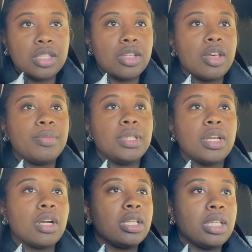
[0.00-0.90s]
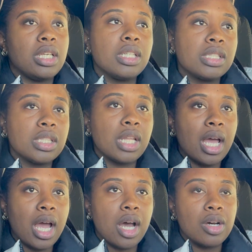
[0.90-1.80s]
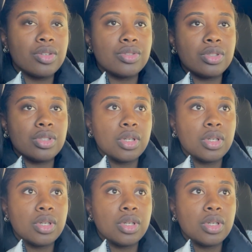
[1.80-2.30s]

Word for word: So there'll be dirty linens in the house.